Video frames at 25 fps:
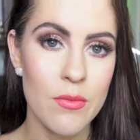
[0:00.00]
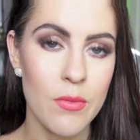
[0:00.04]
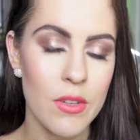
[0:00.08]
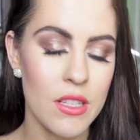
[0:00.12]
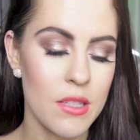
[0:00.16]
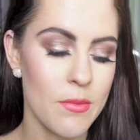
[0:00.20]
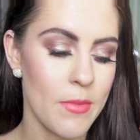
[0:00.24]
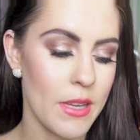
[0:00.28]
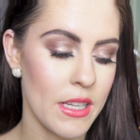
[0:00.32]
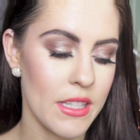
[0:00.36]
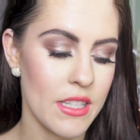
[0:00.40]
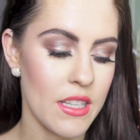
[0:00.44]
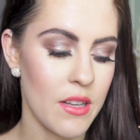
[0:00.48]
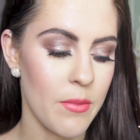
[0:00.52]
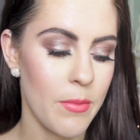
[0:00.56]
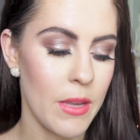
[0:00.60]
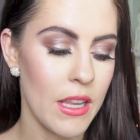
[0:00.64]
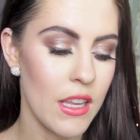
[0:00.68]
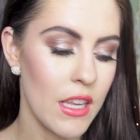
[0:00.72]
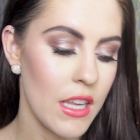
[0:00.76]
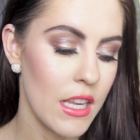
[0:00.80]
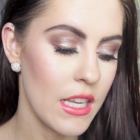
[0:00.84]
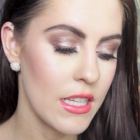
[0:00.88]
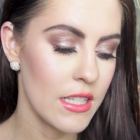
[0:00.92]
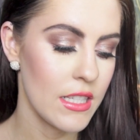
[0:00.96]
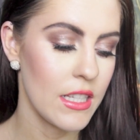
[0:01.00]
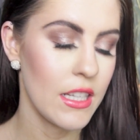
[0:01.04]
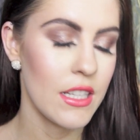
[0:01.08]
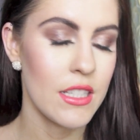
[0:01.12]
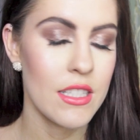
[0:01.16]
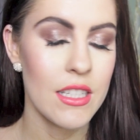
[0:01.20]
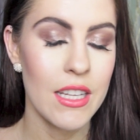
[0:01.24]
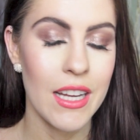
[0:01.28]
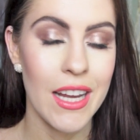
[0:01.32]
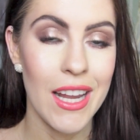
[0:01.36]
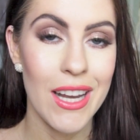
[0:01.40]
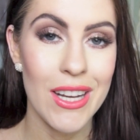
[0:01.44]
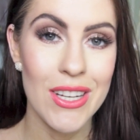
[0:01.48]
which makes it a bit easier
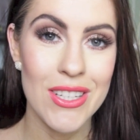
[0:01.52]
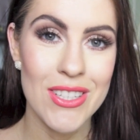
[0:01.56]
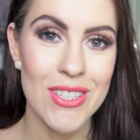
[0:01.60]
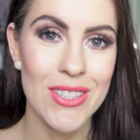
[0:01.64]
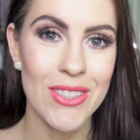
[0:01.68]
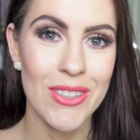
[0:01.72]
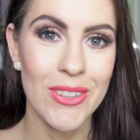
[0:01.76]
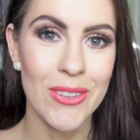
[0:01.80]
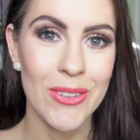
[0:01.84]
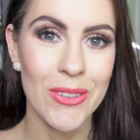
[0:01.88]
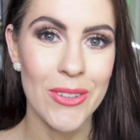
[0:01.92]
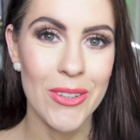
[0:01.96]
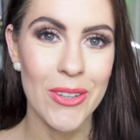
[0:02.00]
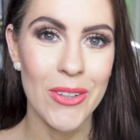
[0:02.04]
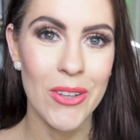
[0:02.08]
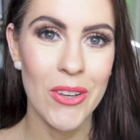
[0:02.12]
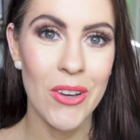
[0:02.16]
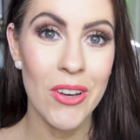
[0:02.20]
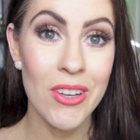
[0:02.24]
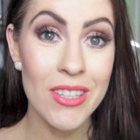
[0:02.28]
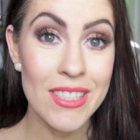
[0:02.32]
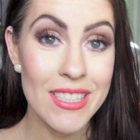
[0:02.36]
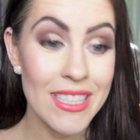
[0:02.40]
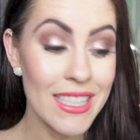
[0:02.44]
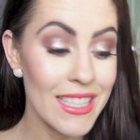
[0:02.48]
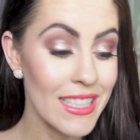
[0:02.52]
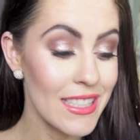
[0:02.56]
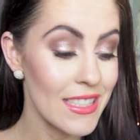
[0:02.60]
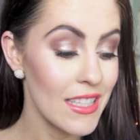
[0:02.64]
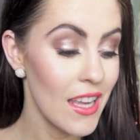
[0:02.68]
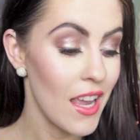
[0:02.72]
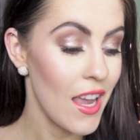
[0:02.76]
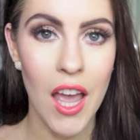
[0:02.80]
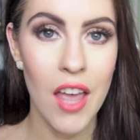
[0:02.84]
to get it to all you Aussies.